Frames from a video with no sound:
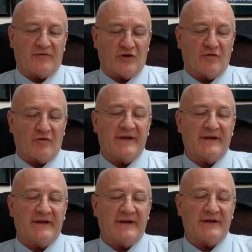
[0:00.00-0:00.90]

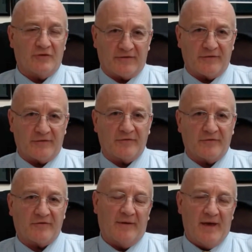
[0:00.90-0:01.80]
security control
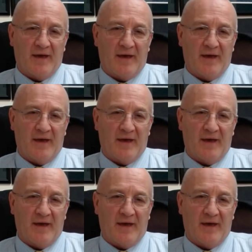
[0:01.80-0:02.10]
systems.